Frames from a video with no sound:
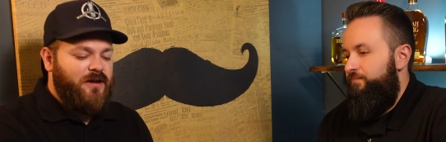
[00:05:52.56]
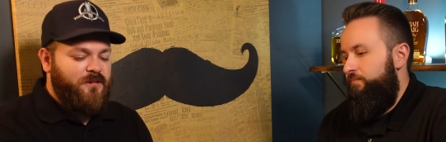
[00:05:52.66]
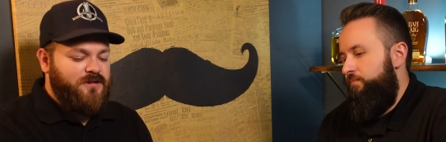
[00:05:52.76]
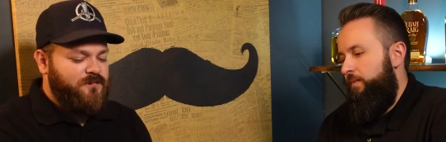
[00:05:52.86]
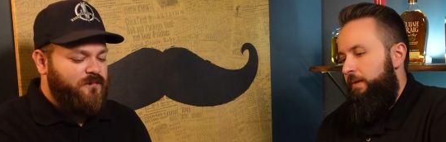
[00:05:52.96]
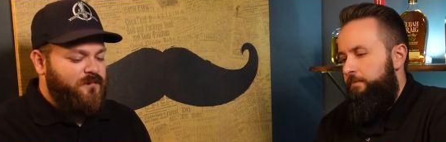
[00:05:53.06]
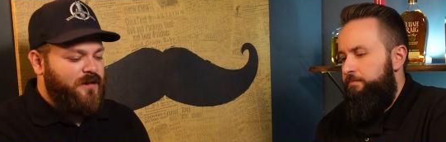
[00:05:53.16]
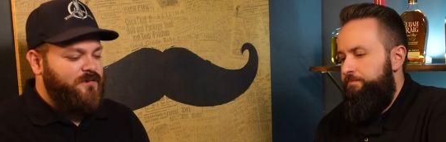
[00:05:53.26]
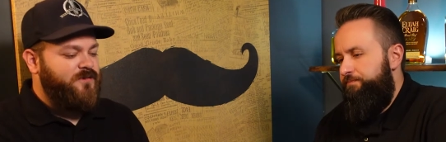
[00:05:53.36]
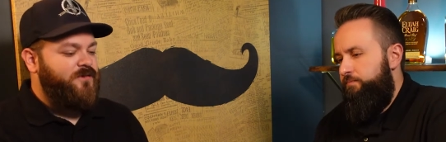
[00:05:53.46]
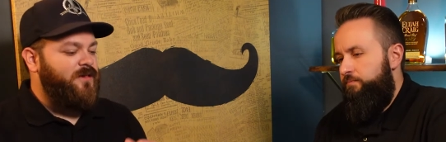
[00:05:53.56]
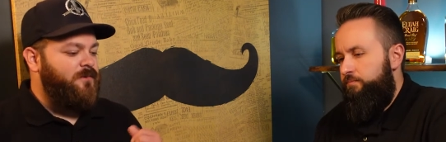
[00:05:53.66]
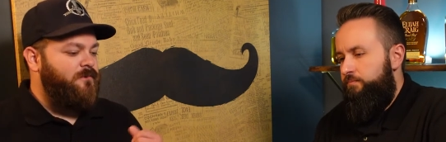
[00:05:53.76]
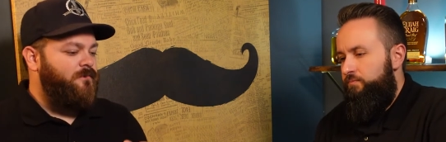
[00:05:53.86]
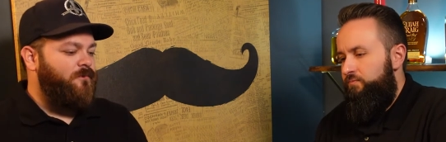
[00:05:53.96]
Speaker 1: almost leaves you
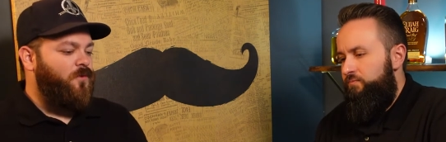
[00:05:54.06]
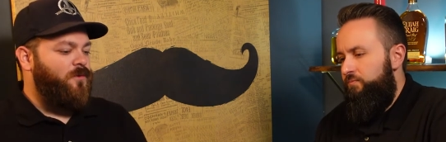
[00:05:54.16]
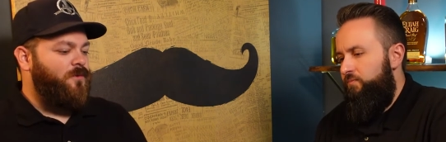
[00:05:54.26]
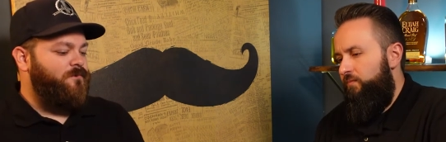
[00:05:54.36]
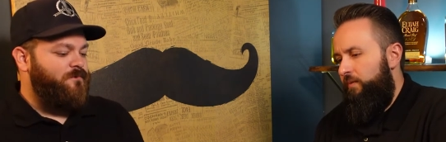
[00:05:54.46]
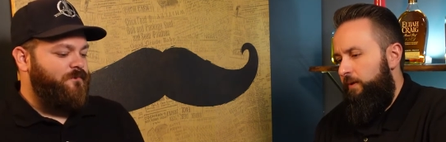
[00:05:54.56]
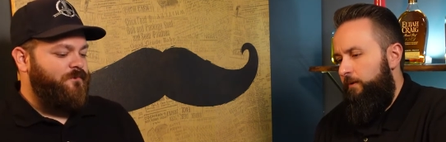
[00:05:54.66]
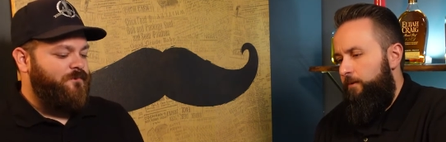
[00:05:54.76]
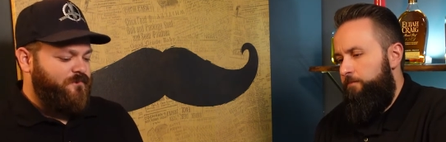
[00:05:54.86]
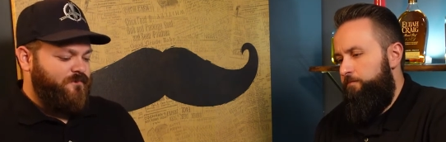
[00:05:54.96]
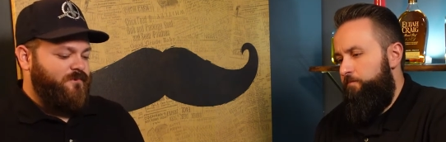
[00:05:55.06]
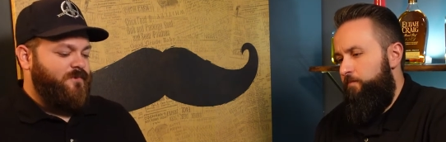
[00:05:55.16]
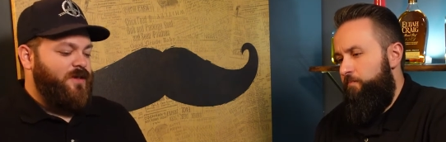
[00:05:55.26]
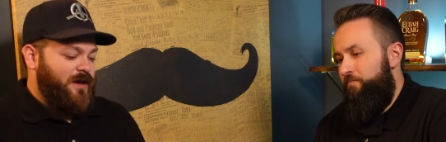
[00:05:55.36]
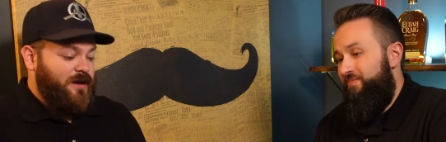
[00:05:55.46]
feeling more
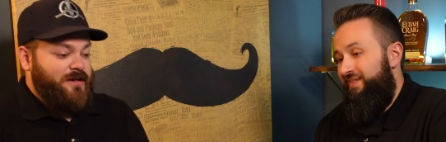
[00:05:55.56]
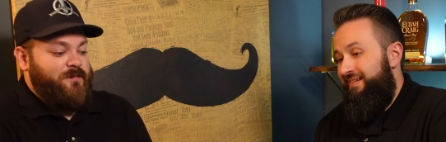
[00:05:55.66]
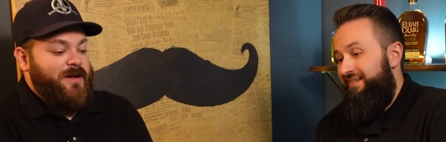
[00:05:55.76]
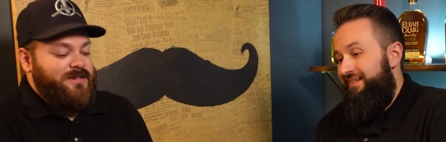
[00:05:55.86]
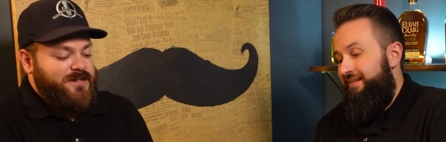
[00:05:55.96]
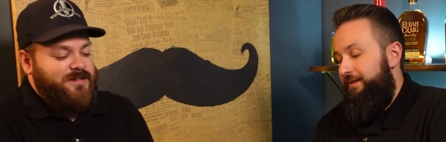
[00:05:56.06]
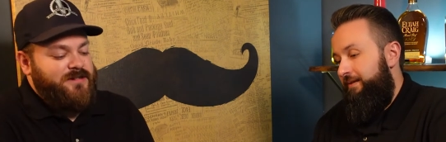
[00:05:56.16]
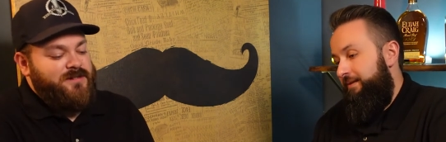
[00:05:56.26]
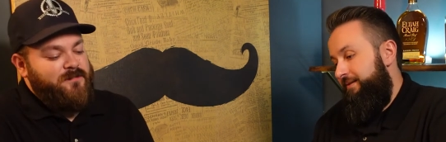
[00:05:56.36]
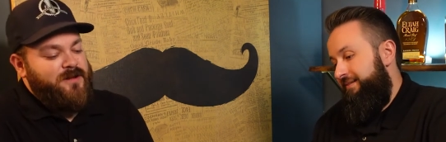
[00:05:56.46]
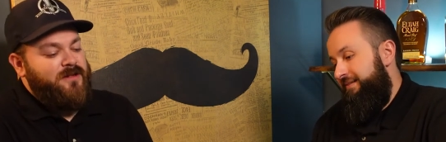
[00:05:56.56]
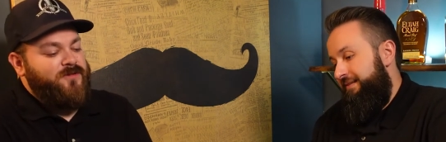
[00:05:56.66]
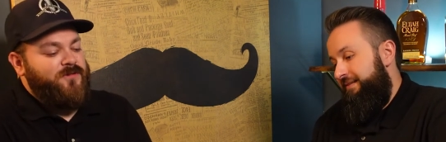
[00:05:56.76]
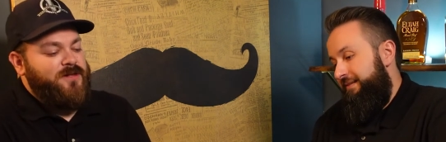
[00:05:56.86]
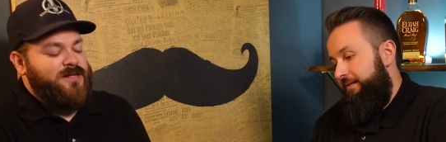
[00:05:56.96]
like ah, I paid sixty something
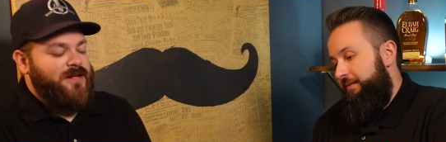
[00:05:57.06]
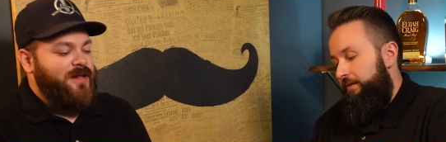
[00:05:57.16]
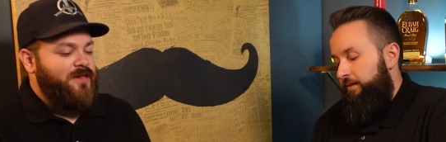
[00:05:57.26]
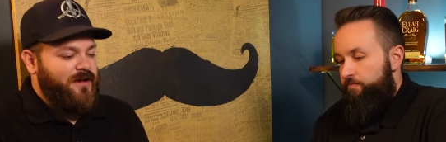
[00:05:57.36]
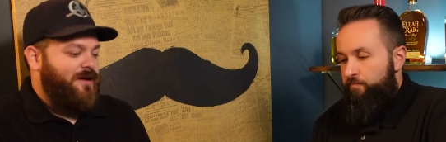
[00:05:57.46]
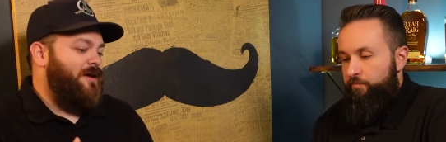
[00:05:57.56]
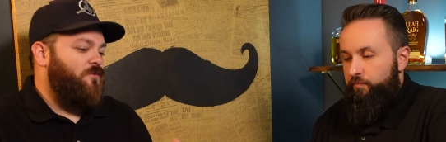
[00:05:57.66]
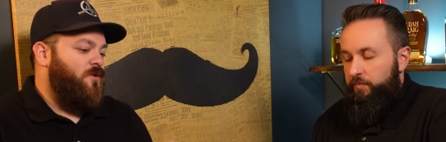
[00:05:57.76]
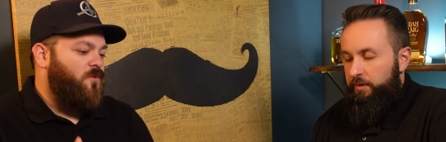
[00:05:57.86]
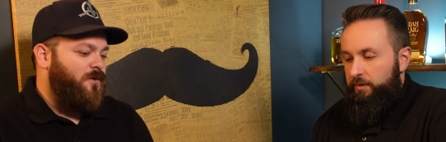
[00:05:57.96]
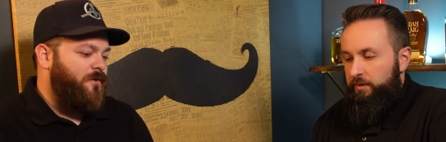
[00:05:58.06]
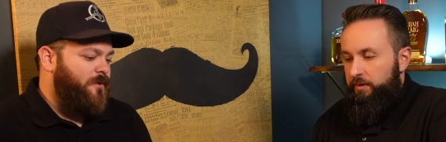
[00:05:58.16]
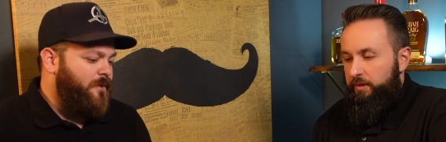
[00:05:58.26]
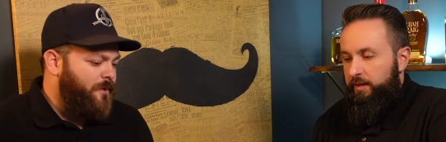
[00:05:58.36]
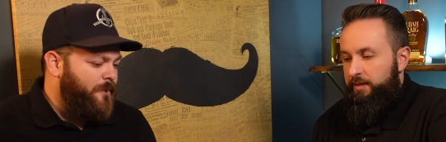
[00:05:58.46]
dollars for this. I, I think I kind of want more.
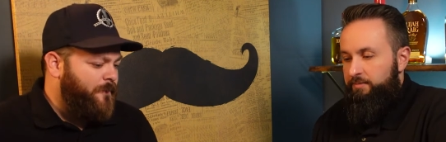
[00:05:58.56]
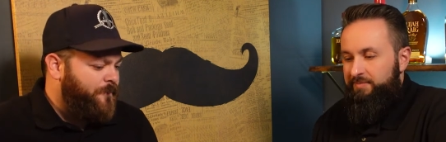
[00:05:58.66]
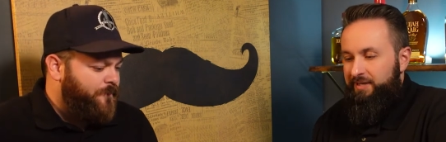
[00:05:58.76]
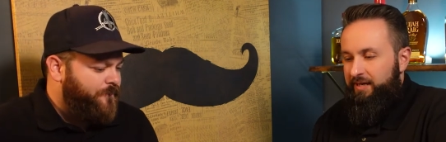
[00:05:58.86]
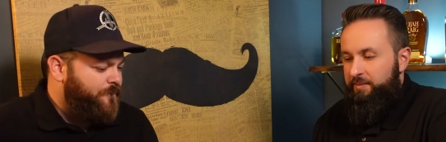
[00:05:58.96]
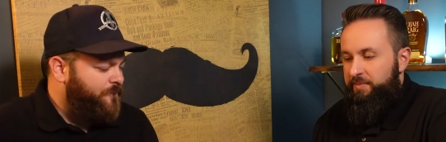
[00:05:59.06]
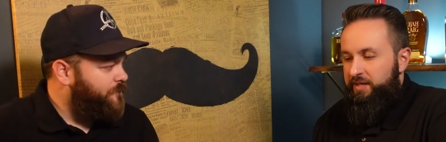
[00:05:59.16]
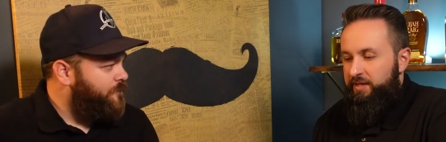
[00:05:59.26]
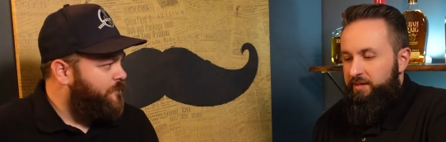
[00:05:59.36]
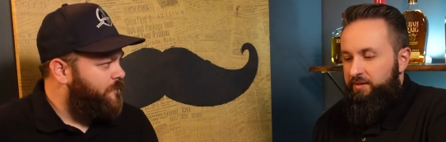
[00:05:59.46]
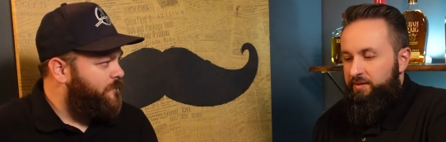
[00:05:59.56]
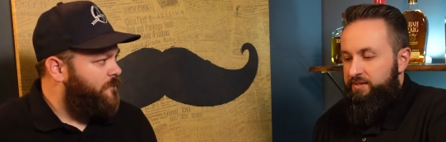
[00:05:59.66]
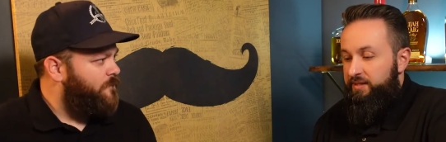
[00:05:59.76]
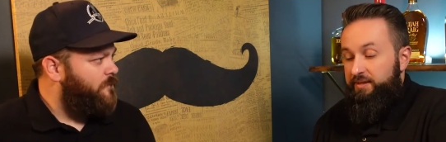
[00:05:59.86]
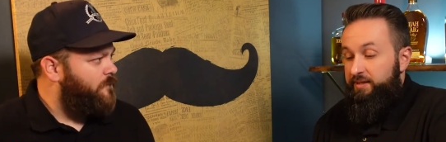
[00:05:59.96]
Speaker 2: Um, yeah, I mean, in all,
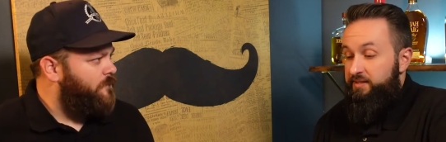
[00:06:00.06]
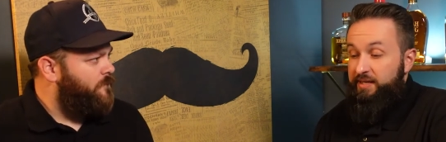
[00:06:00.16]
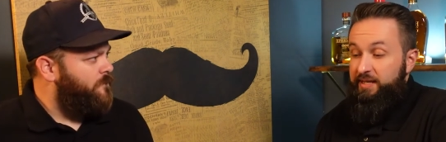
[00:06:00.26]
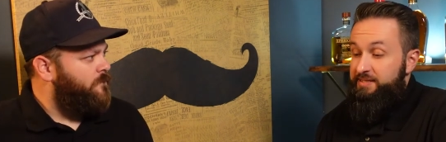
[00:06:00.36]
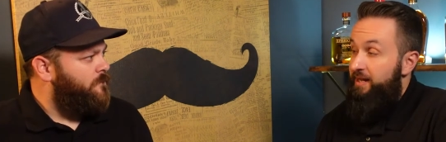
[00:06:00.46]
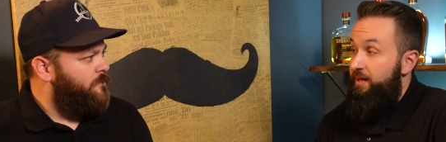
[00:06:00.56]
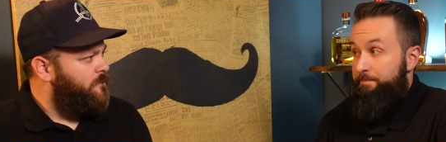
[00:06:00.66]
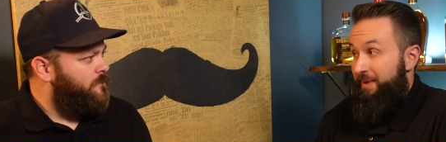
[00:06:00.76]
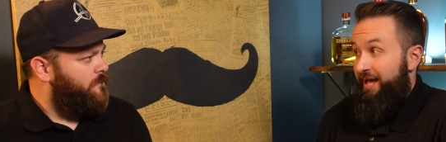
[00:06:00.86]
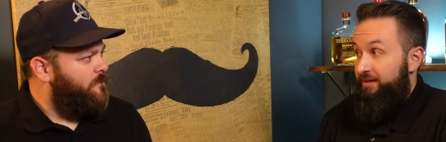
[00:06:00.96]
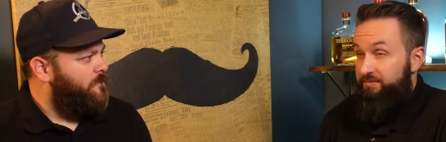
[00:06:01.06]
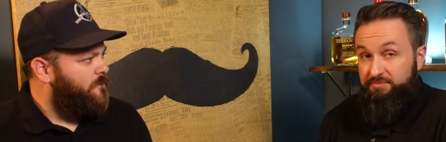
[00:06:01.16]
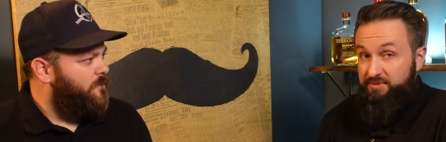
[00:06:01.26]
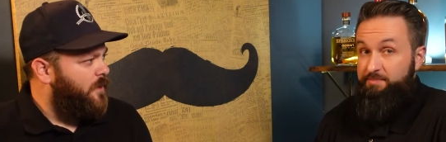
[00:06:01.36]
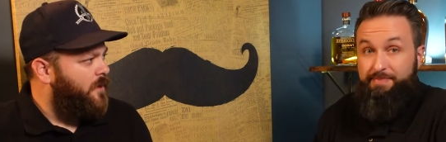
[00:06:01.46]
like I say, it's not a bad,
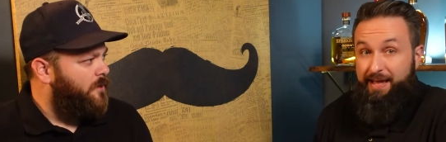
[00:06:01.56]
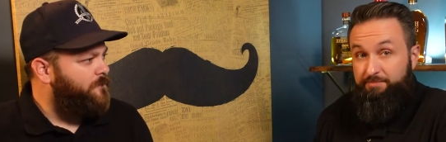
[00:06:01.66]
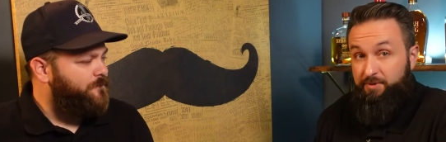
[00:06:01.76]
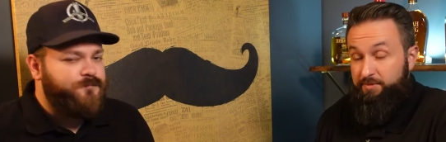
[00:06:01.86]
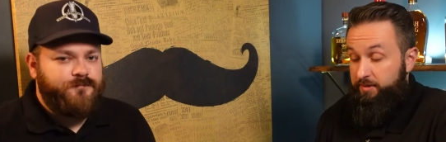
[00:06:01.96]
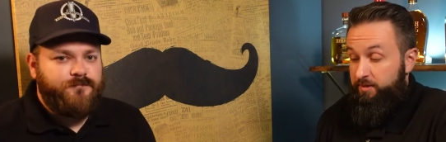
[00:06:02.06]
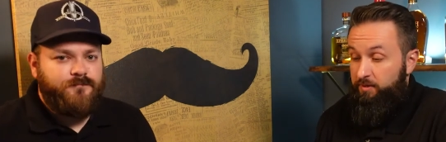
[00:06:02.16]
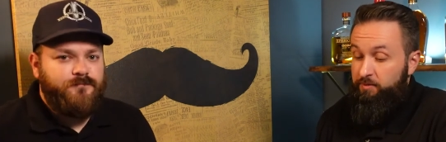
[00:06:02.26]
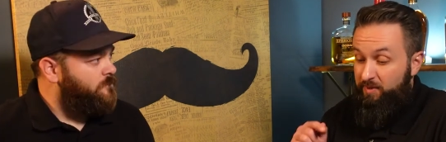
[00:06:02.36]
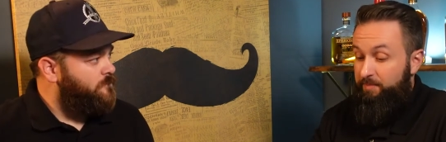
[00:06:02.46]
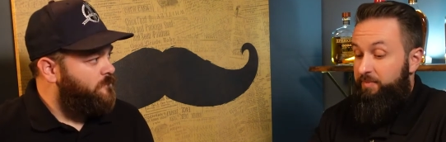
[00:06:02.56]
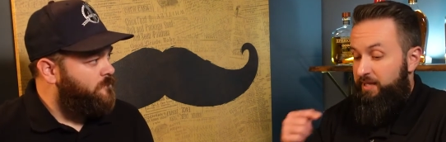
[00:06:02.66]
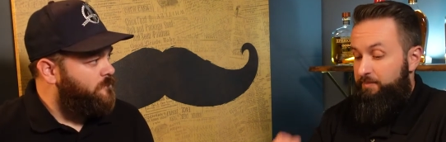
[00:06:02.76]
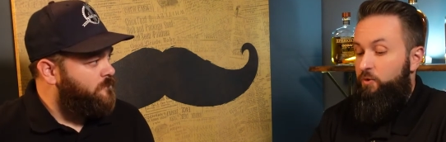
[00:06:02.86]
it's not yeah. bad bourbon at all. I'm keep